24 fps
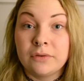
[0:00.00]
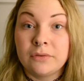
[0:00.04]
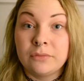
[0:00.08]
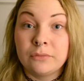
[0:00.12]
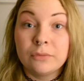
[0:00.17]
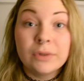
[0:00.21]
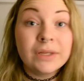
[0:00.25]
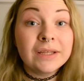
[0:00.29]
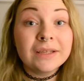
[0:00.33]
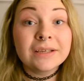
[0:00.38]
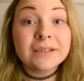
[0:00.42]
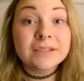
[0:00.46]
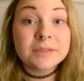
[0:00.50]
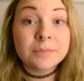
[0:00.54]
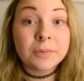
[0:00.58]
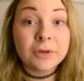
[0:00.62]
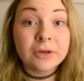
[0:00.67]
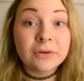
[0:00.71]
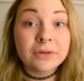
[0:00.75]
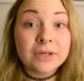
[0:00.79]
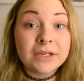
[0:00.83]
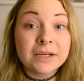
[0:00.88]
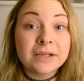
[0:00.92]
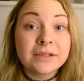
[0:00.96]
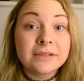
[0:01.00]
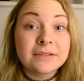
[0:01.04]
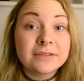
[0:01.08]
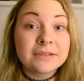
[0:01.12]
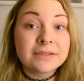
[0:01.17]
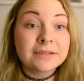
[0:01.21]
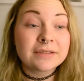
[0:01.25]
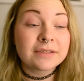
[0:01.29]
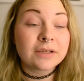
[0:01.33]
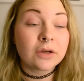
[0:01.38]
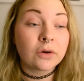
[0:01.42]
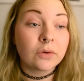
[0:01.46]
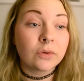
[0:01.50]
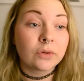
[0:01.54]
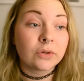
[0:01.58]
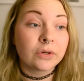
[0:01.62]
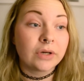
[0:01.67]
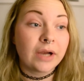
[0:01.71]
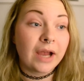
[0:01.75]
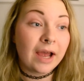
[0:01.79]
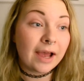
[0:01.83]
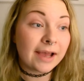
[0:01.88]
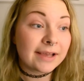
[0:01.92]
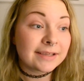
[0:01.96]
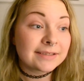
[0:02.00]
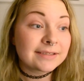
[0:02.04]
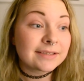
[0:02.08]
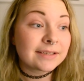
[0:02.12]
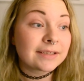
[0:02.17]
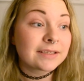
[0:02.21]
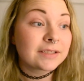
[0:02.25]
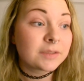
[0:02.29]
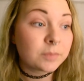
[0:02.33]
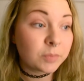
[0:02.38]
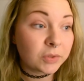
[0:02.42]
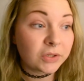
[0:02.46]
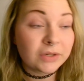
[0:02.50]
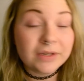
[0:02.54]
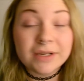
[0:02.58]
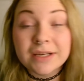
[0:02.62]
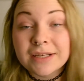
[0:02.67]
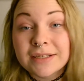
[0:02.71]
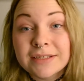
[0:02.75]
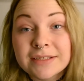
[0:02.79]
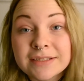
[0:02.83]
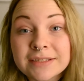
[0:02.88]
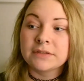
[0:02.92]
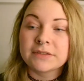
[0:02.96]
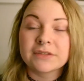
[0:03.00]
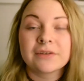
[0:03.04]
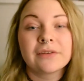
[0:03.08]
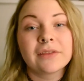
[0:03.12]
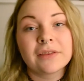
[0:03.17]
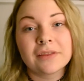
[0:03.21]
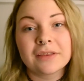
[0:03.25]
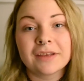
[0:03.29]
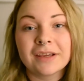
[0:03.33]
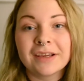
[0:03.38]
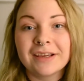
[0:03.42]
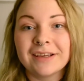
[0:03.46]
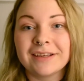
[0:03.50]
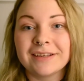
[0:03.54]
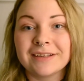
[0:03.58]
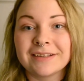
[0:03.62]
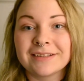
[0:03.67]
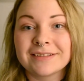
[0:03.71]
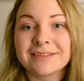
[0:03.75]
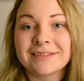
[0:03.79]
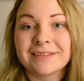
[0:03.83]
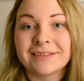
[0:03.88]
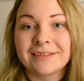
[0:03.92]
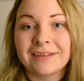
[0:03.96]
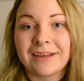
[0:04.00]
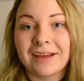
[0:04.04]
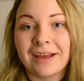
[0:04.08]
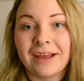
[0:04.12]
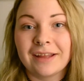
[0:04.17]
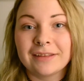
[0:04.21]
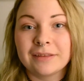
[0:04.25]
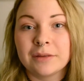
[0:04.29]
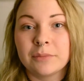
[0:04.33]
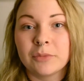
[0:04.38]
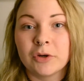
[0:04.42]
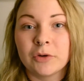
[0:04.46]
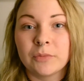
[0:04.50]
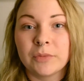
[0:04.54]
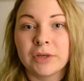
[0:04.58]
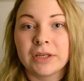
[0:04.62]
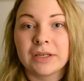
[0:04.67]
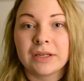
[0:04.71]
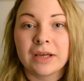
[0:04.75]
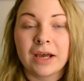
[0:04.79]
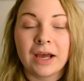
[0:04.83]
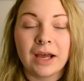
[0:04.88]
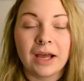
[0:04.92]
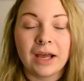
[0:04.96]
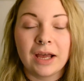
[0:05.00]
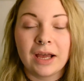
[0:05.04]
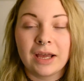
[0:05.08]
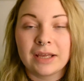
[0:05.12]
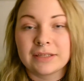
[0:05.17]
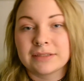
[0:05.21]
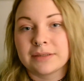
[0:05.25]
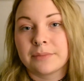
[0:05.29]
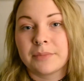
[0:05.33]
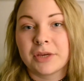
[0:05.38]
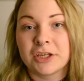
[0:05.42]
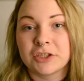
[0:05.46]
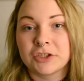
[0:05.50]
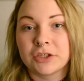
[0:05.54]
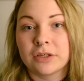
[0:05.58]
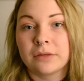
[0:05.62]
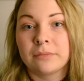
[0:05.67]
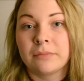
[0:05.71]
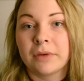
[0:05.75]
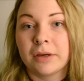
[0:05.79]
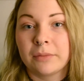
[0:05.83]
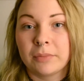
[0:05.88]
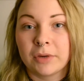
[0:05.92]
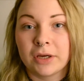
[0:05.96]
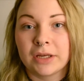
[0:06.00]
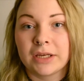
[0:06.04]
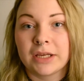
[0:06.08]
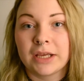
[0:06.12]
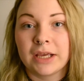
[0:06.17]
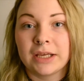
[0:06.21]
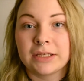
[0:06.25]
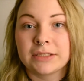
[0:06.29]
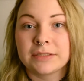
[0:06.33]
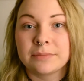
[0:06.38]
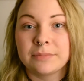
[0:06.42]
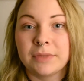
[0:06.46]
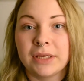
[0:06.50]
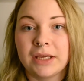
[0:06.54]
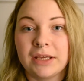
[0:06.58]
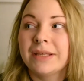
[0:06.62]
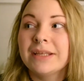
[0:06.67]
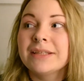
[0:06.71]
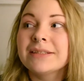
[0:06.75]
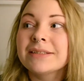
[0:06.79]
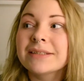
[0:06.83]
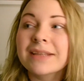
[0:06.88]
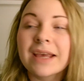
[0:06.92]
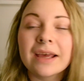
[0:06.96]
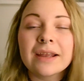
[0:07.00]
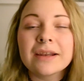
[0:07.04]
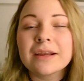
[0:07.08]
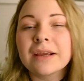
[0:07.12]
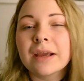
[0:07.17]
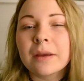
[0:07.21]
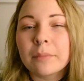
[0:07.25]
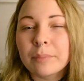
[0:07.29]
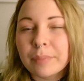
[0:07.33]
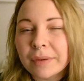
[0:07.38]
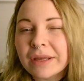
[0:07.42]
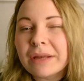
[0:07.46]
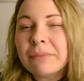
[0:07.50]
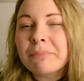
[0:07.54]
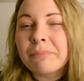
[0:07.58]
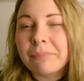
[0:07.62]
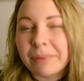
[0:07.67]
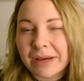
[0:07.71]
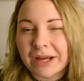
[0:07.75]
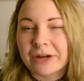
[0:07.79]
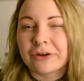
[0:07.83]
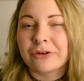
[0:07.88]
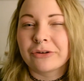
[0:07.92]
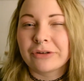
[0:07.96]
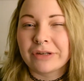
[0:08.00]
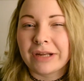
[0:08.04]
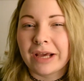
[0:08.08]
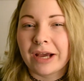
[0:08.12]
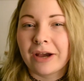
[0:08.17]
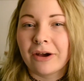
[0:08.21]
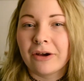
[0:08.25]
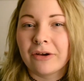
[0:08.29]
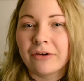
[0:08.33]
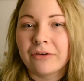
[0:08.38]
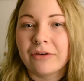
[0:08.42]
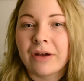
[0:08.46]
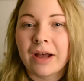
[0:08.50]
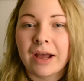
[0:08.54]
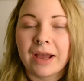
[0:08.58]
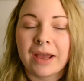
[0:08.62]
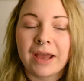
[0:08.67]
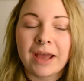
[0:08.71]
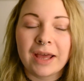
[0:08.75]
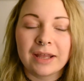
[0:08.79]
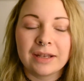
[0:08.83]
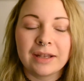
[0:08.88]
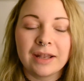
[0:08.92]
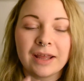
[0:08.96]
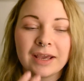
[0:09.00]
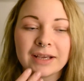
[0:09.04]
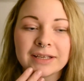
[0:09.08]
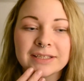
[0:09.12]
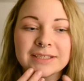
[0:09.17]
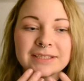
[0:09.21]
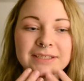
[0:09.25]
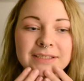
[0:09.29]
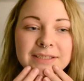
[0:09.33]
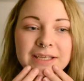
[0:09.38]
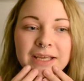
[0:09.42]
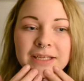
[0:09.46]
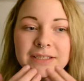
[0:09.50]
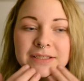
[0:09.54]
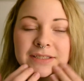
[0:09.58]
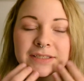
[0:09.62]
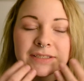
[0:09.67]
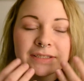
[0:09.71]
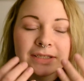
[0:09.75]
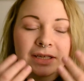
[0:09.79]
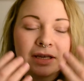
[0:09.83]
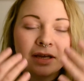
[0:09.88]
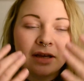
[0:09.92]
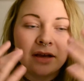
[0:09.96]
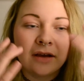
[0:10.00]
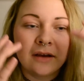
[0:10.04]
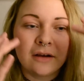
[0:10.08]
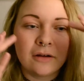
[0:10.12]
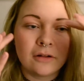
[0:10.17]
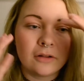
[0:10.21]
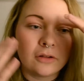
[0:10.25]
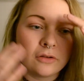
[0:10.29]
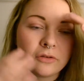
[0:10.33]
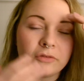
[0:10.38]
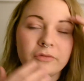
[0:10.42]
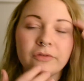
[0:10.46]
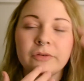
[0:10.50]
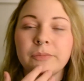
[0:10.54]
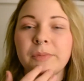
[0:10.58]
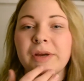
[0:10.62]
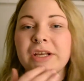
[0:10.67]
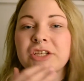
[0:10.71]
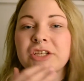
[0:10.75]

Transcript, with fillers: will experience or has experienced. So the thing is, at the moment, uh, as I mentioned, my body hates me. It's getting a bit better now. I had like sits all over my